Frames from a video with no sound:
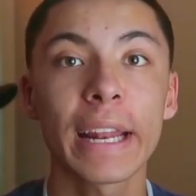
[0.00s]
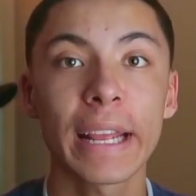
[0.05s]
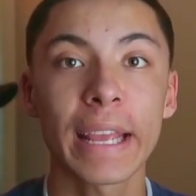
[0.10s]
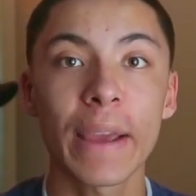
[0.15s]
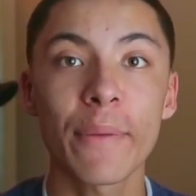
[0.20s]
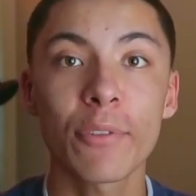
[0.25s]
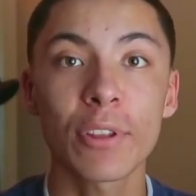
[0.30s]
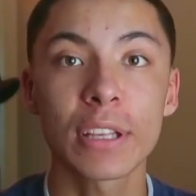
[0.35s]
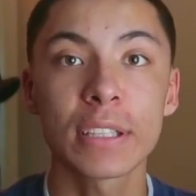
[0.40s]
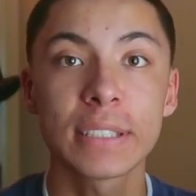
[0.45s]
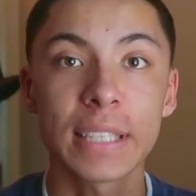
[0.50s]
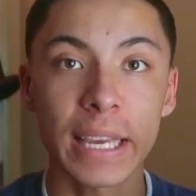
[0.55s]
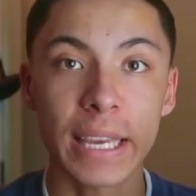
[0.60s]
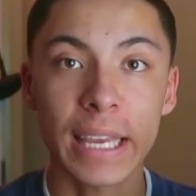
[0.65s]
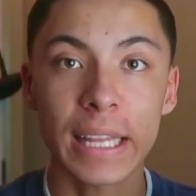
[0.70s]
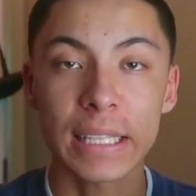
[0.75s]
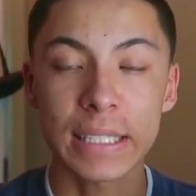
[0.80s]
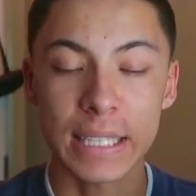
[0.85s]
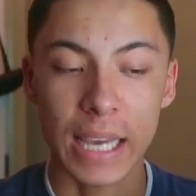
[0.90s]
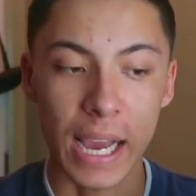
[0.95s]
it again for the
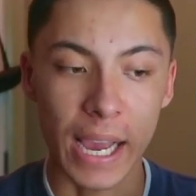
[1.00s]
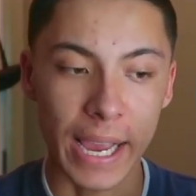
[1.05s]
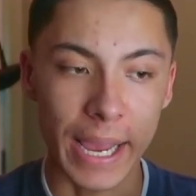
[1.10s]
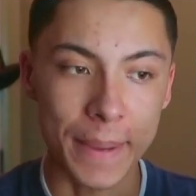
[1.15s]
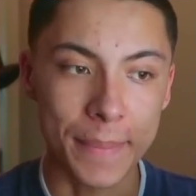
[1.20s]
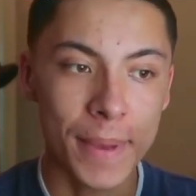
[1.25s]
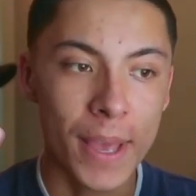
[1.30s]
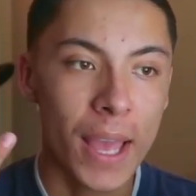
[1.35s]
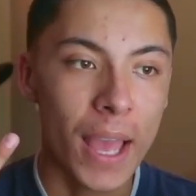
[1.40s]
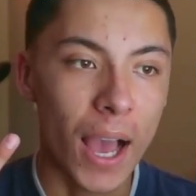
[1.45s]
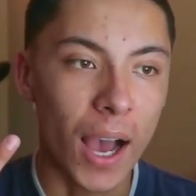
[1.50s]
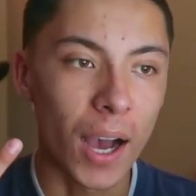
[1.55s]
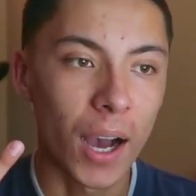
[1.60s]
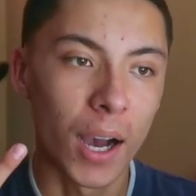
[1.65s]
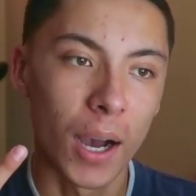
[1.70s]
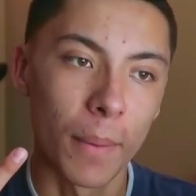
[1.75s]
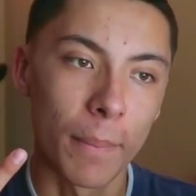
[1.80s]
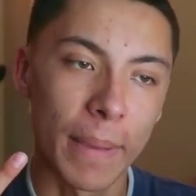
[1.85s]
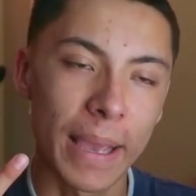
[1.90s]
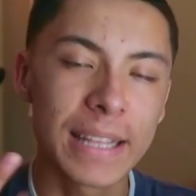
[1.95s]
second time.
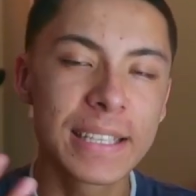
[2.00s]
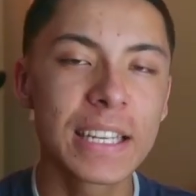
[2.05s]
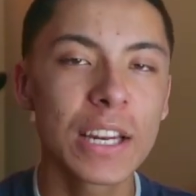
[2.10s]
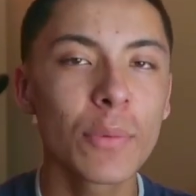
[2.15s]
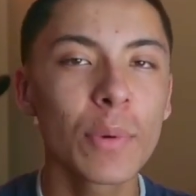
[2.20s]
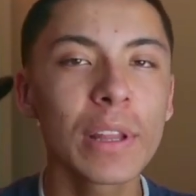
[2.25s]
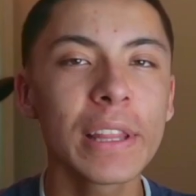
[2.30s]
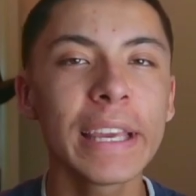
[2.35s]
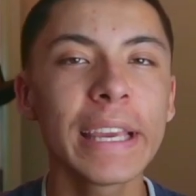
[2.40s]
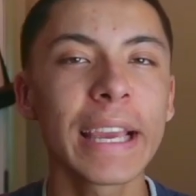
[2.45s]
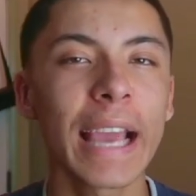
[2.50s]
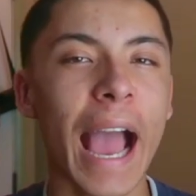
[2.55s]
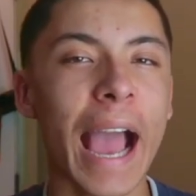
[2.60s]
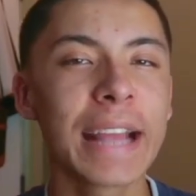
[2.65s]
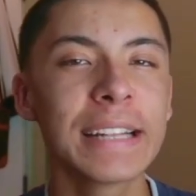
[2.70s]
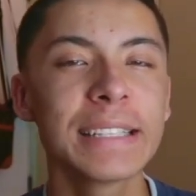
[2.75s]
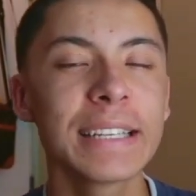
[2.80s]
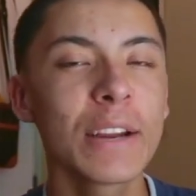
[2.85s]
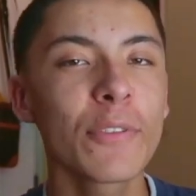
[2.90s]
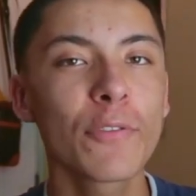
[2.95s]
Um, it didn't really,
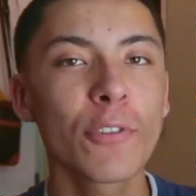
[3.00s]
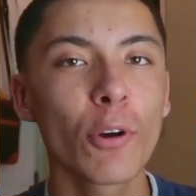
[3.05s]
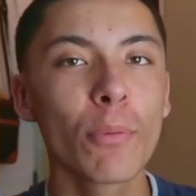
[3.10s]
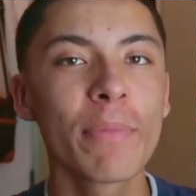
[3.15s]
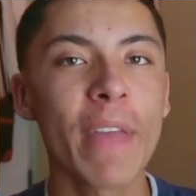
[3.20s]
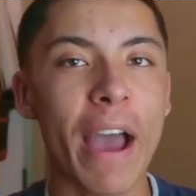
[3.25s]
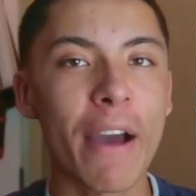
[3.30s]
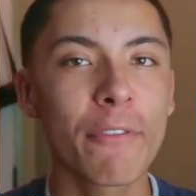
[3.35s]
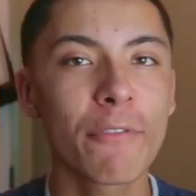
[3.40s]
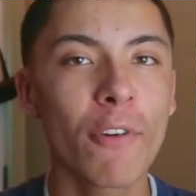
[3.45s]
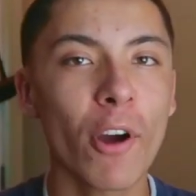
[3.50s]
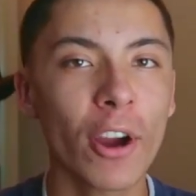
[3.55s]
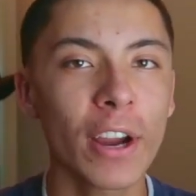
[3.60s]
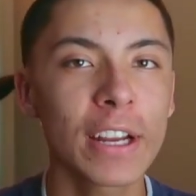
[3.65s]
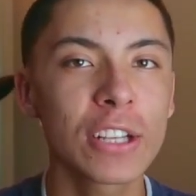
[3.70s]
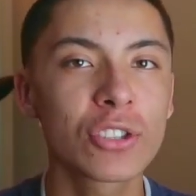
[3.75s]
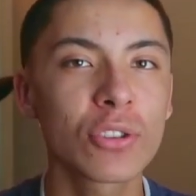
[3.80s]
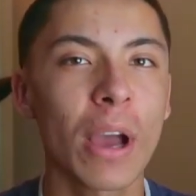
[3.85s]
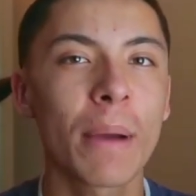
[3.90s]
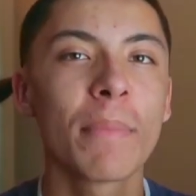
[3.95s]
I didn't film that far
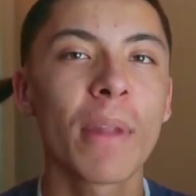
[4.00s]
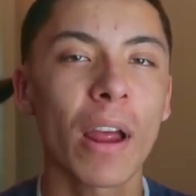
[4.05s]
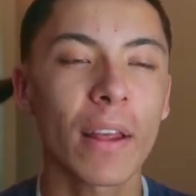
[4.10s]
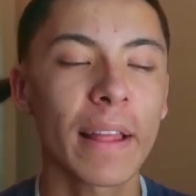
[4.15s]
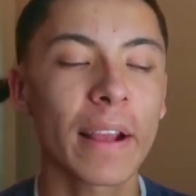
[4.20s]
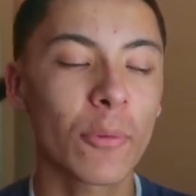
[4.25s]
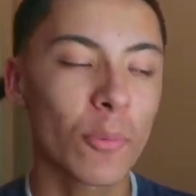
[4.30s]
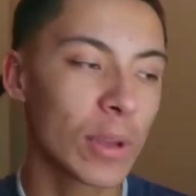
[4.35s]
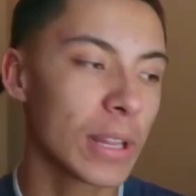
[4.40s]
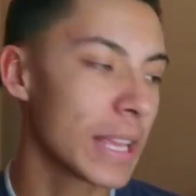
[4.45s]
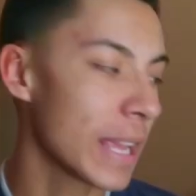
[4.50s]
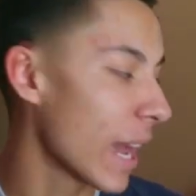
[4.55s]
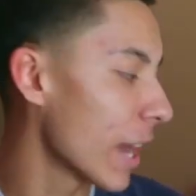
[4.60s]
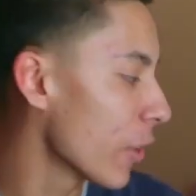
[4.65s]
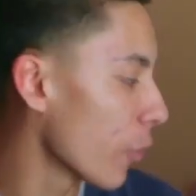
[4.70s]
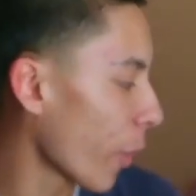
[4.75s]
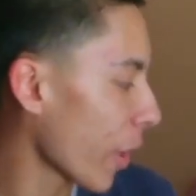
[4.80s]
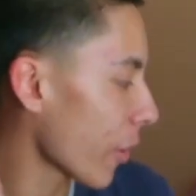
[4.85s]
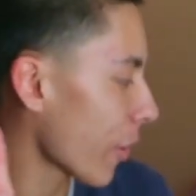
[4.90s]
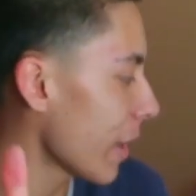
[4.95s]
in, so I'm not like really
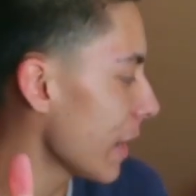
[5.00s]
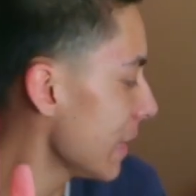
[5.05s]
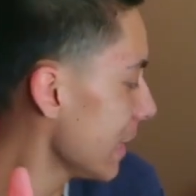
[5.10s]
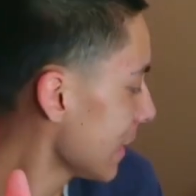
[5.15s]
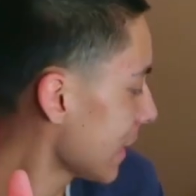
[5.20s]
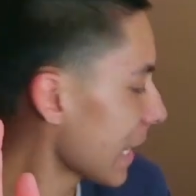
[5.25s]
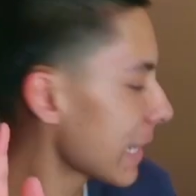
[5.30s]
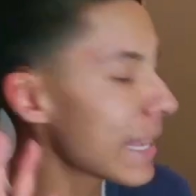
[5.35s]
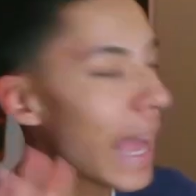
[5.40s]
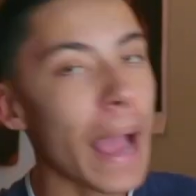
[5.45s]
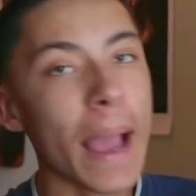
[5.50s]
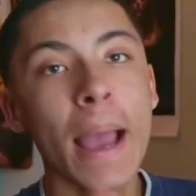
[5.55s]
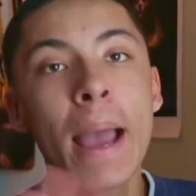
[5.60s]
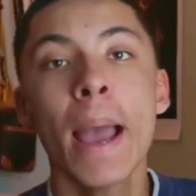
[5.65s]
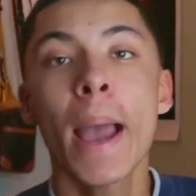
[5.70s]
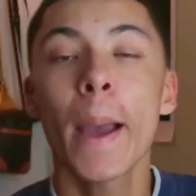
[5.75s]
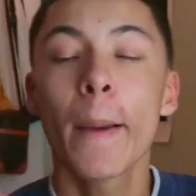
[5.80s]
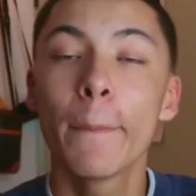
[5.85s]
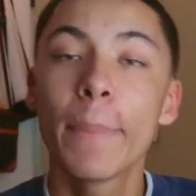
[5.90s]
annoyed or anything like that.